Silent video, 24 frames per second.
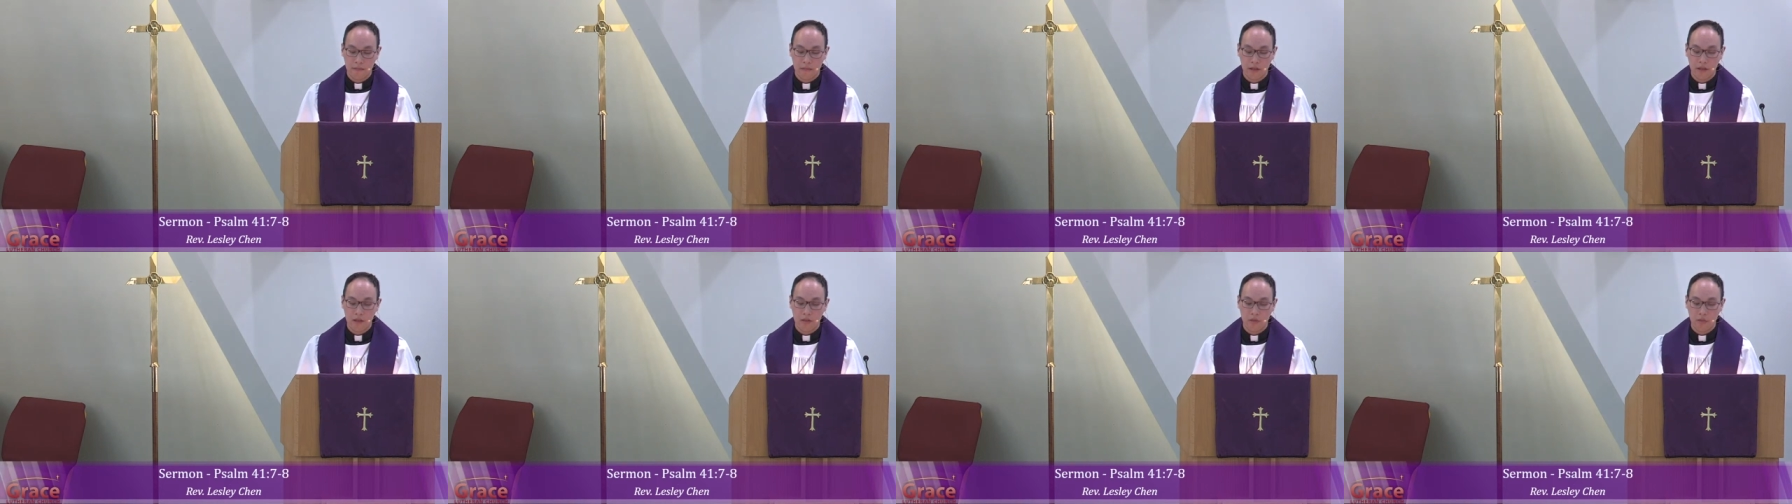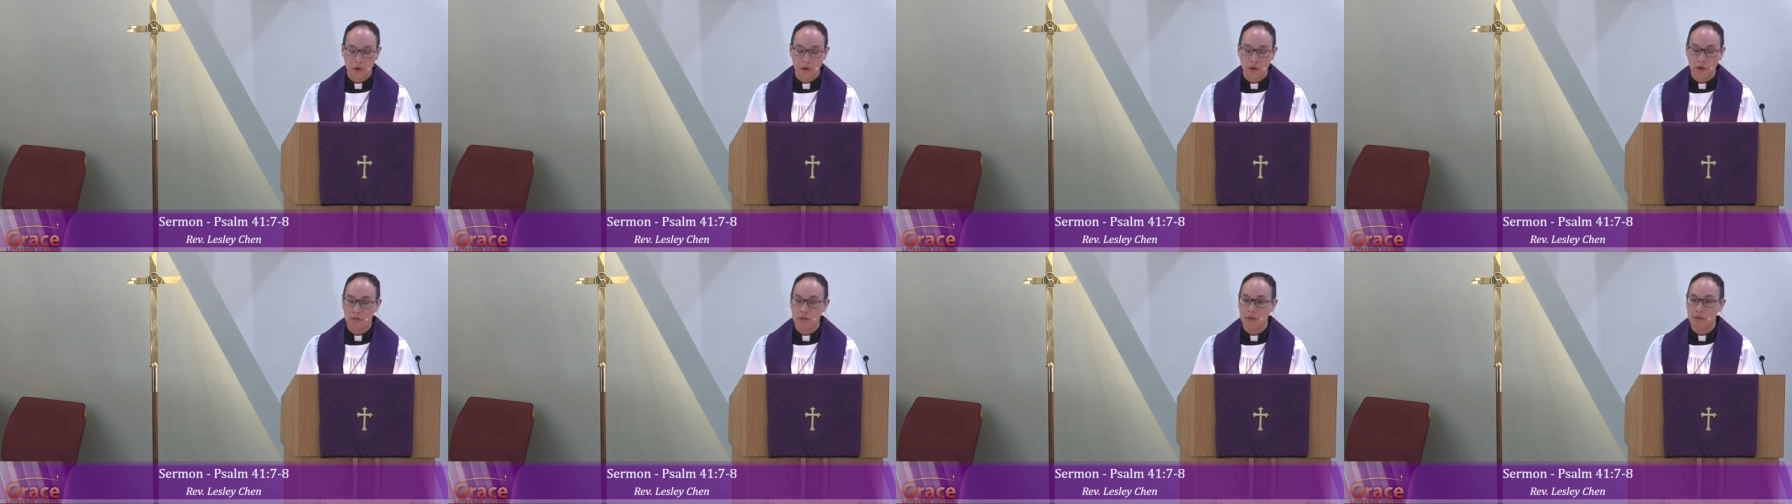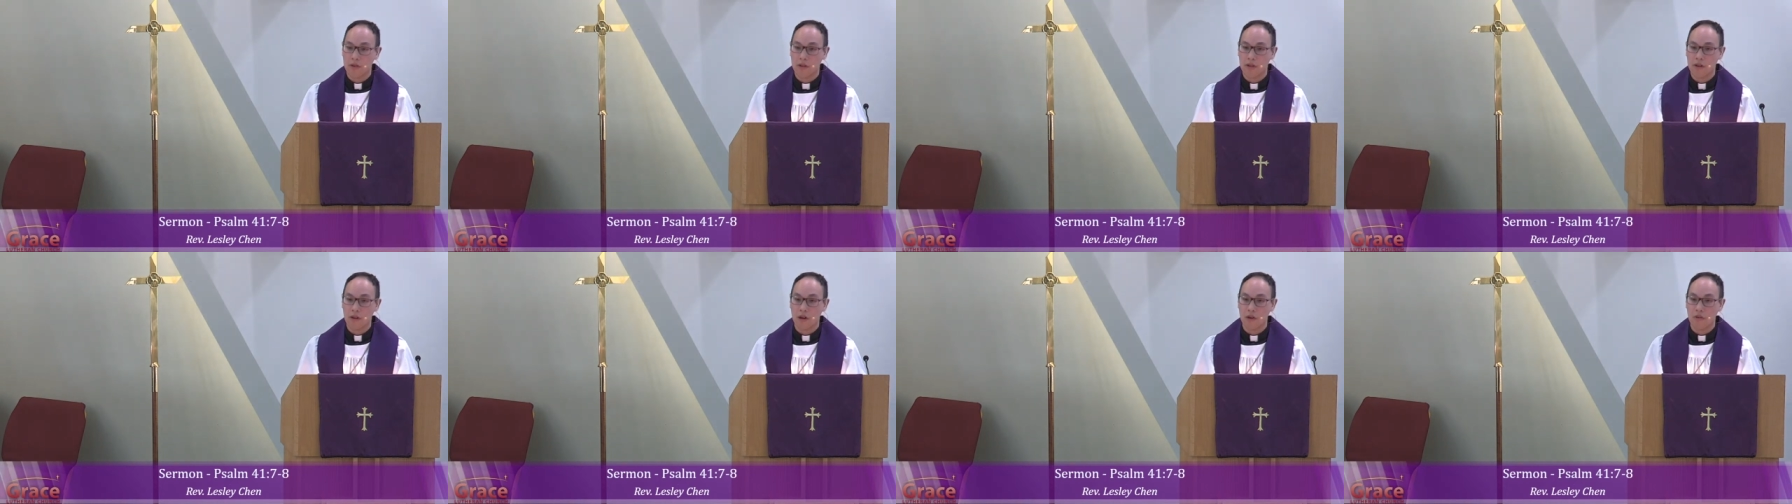These words
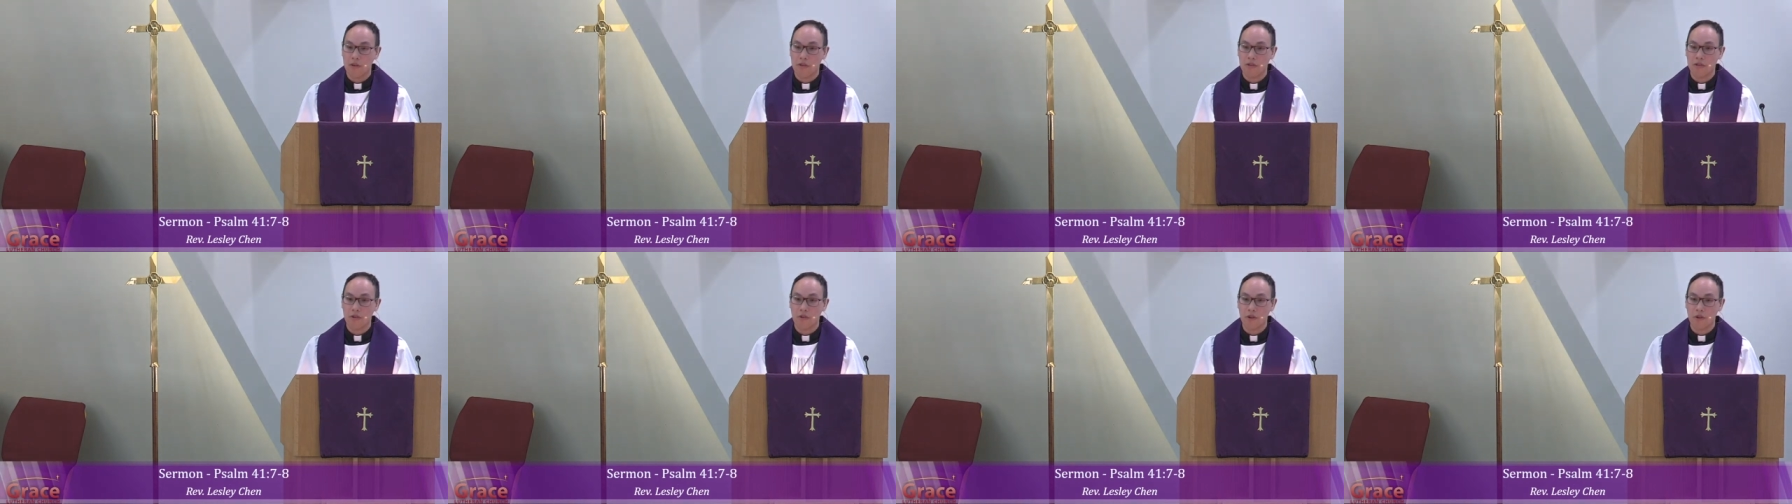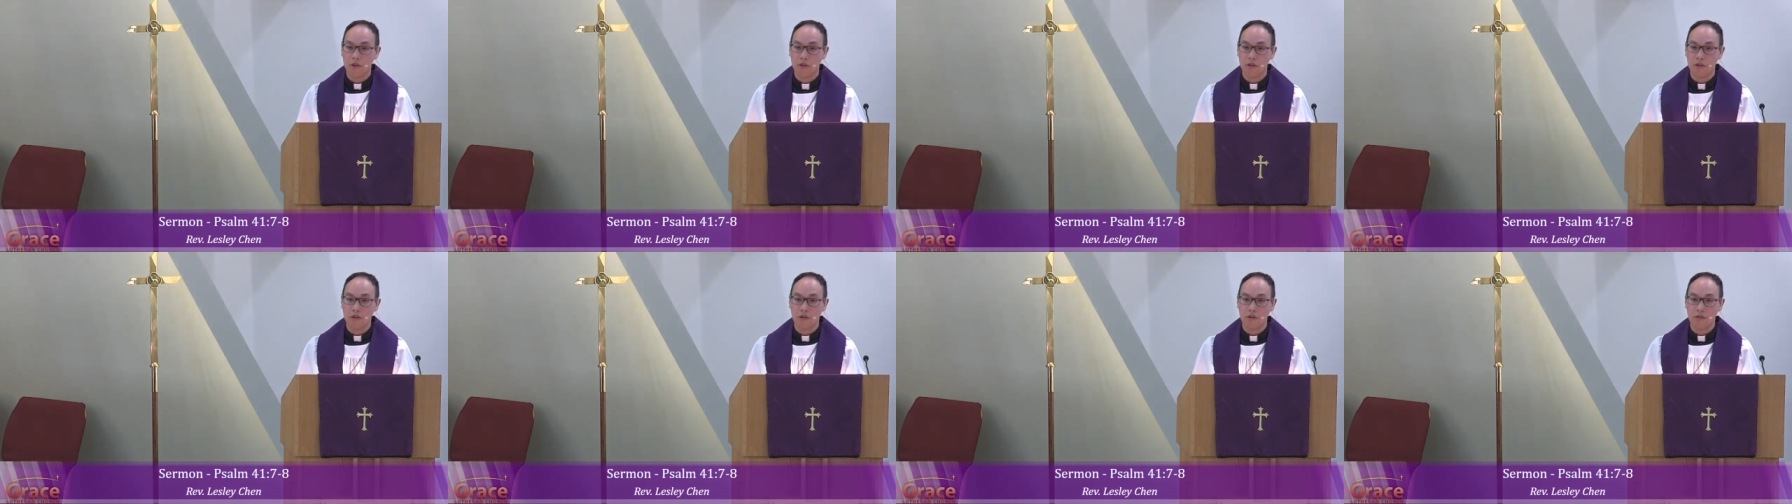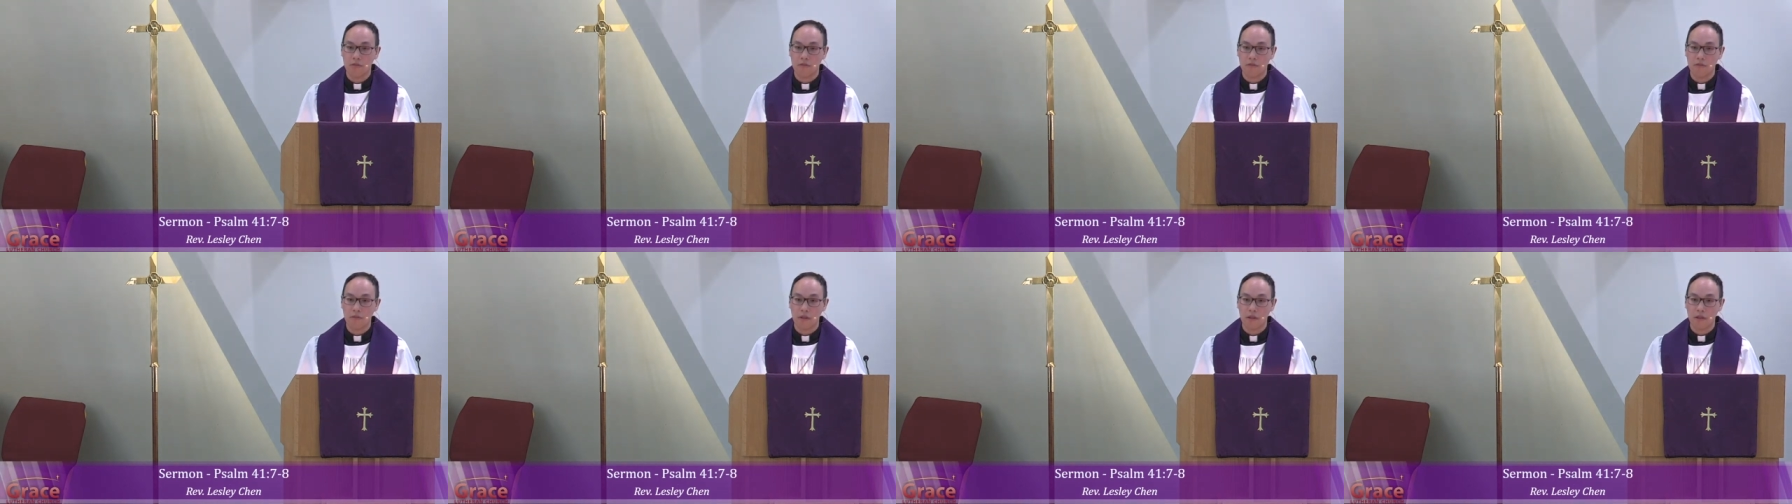you can always turn to